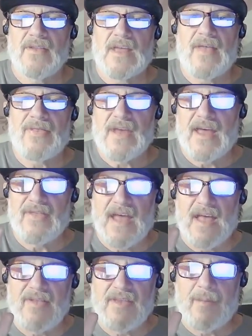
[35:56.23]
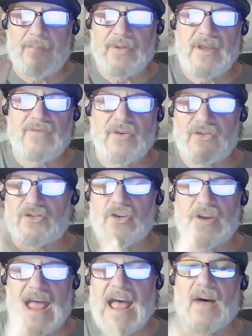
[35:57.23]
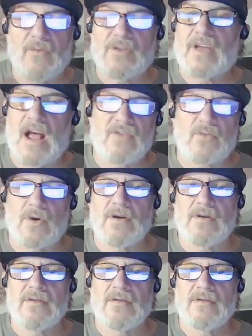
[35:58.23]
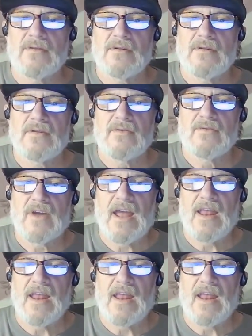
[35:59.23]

That that that that believers should have with God's word, right?